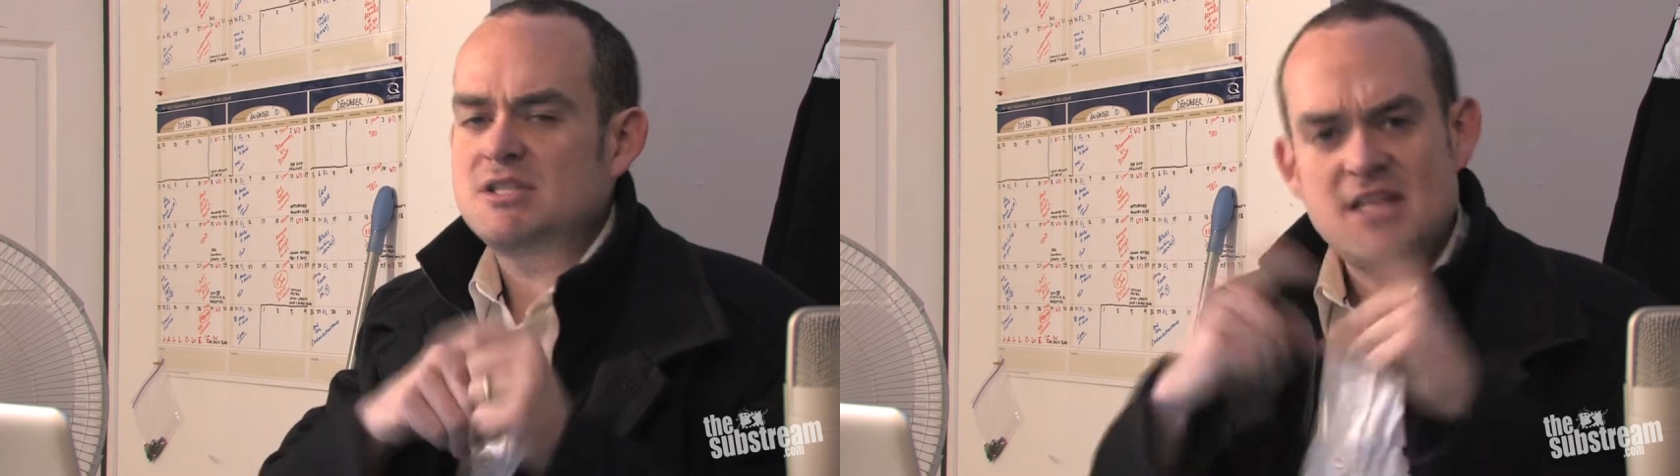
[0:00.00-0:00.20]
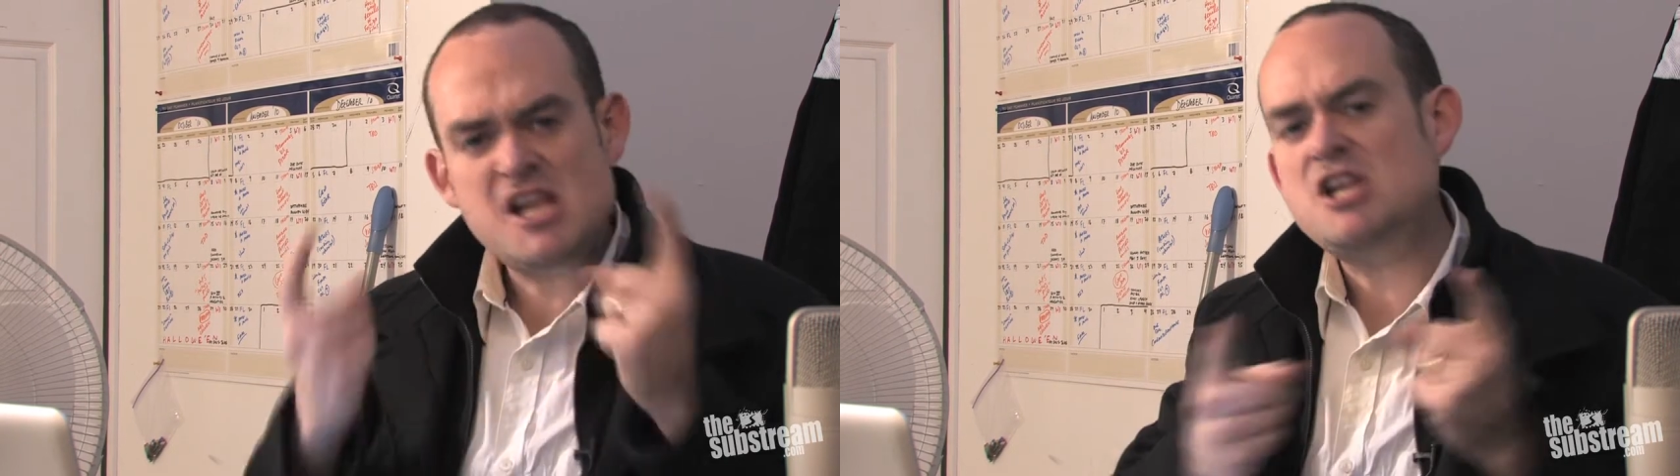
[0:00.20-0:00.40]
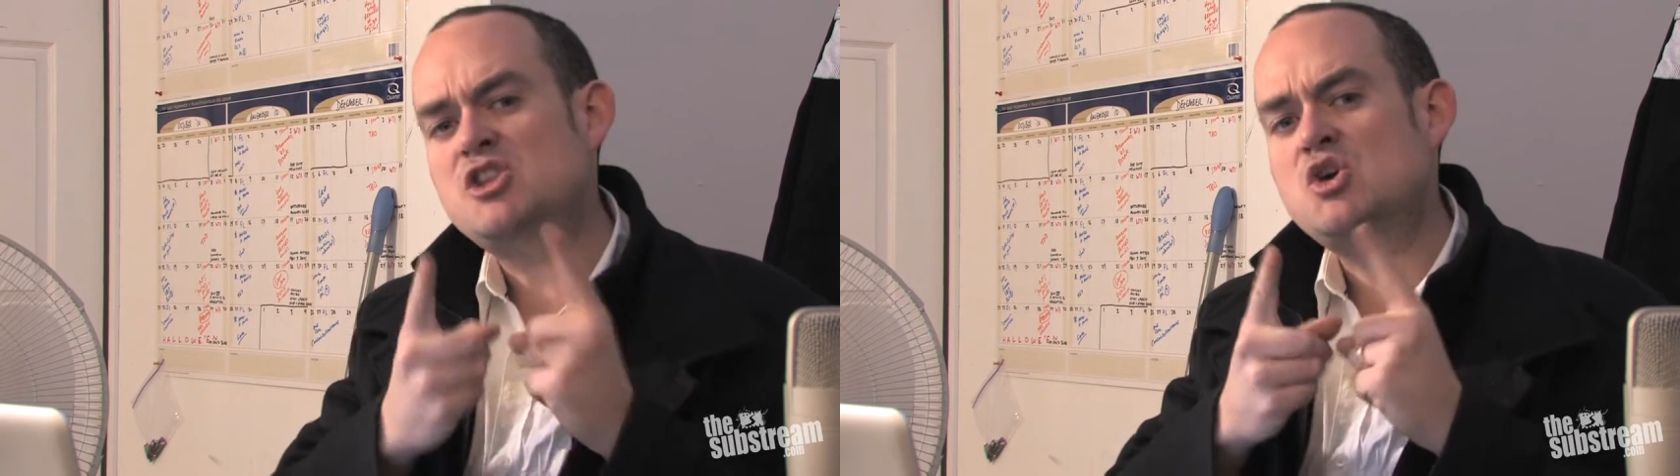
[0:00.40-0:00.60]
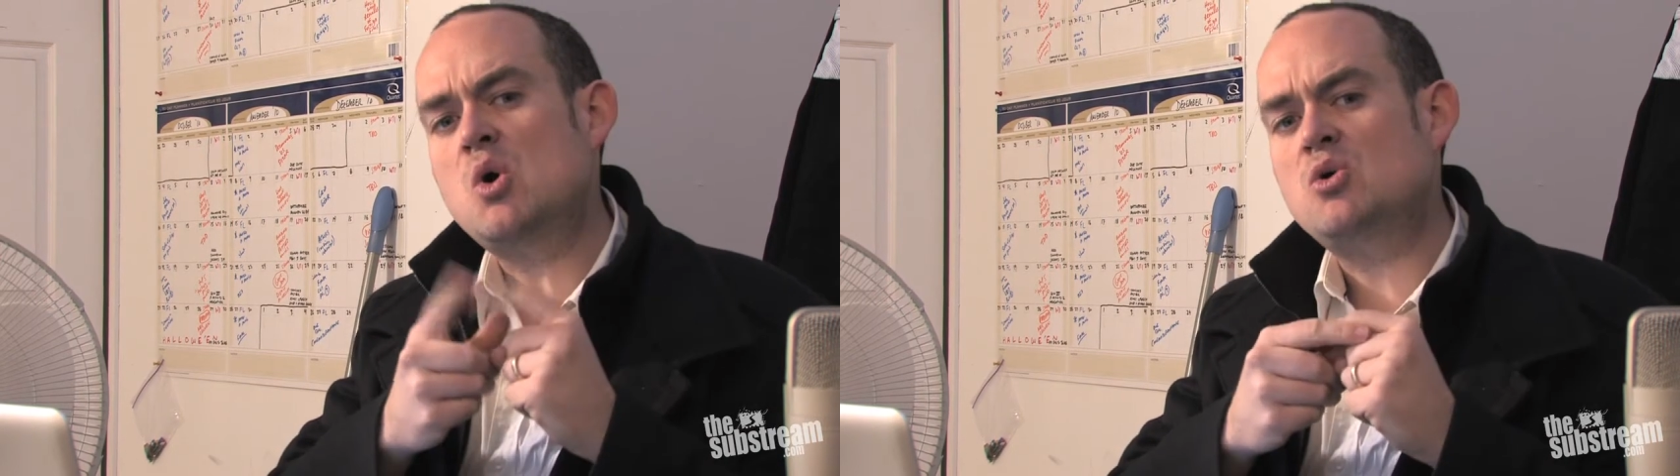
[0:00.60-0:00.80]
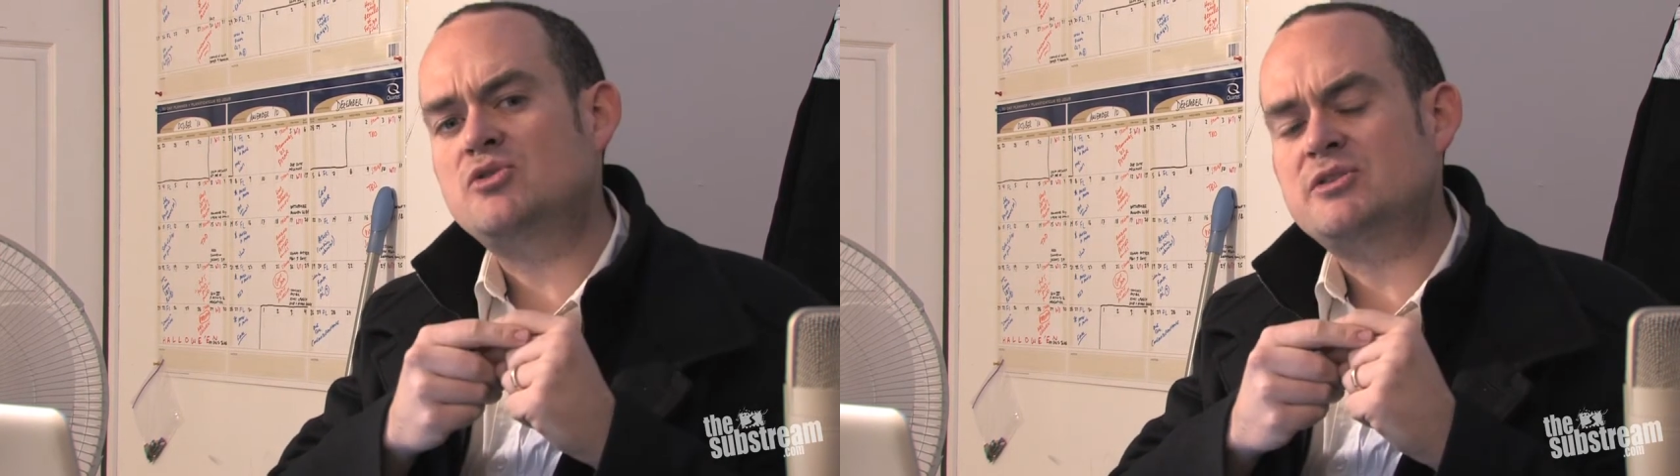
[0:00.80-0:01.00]
set it in the
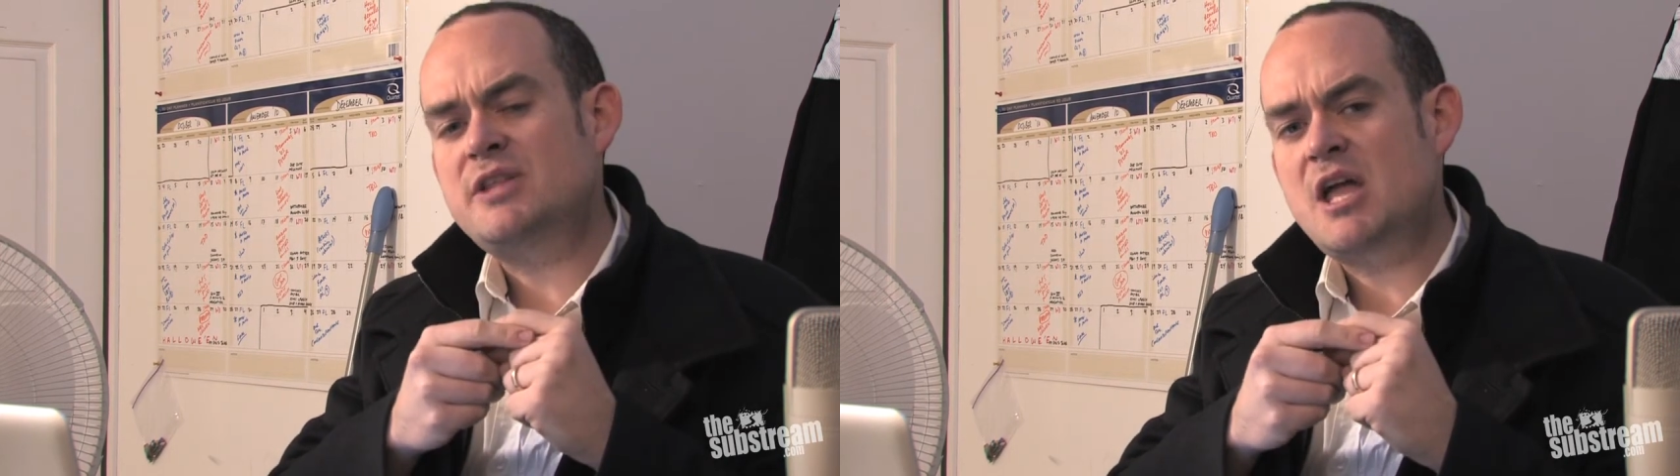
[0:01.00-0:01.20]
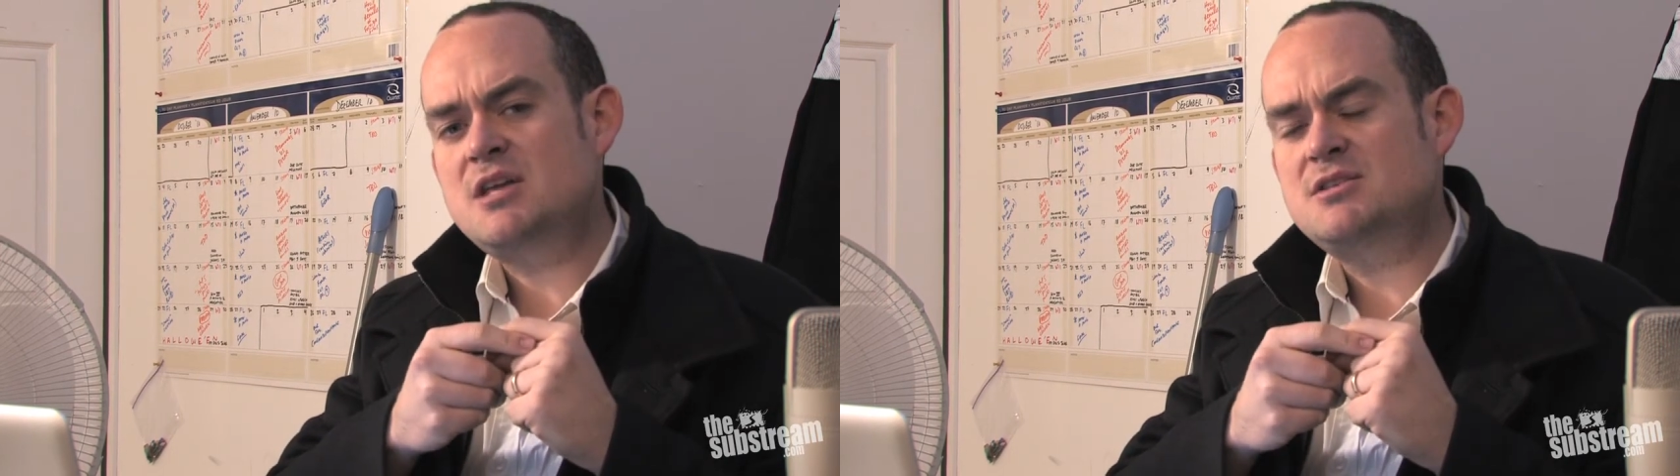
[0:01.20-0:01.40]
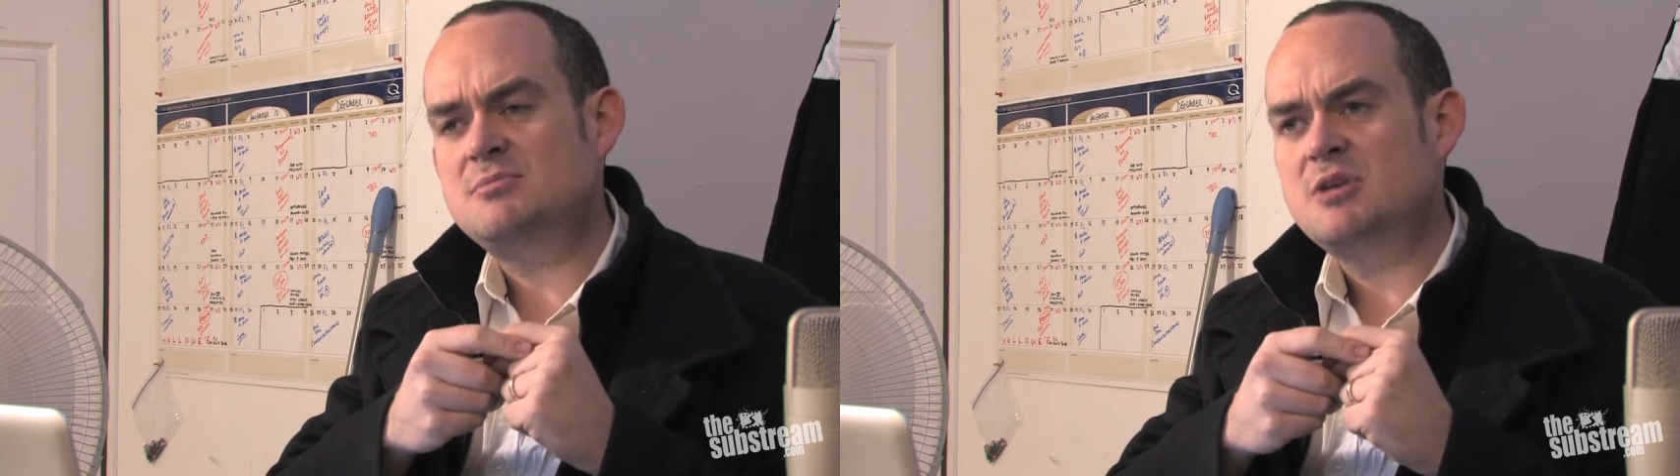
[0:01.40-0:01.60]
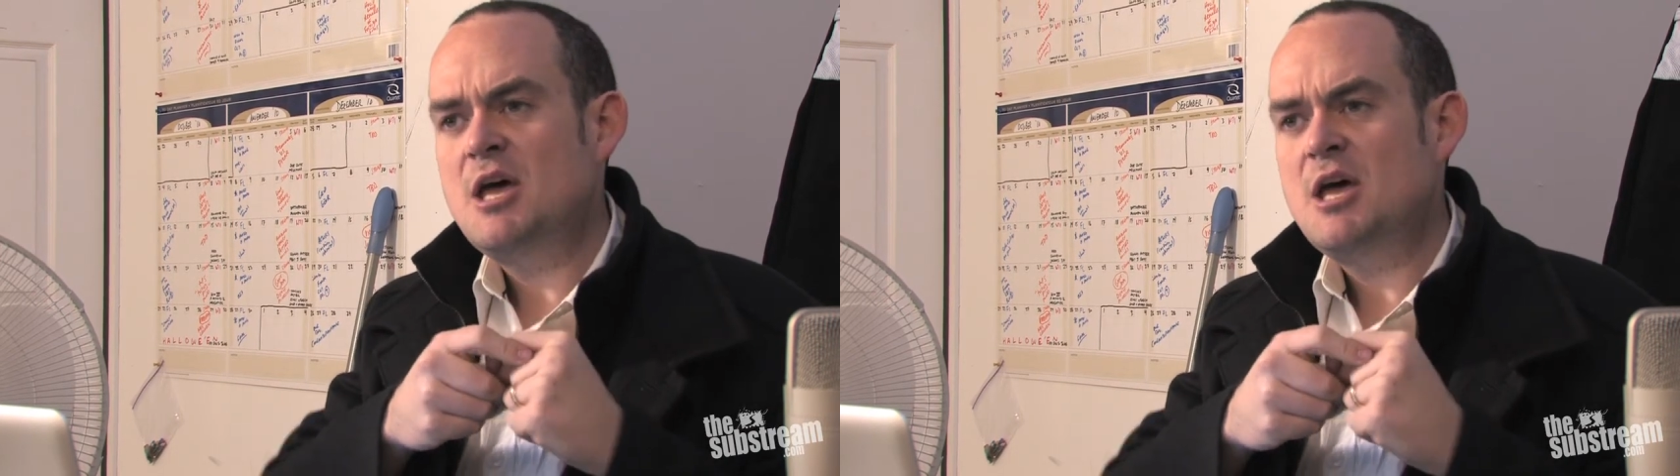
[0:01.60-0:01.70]
olden days,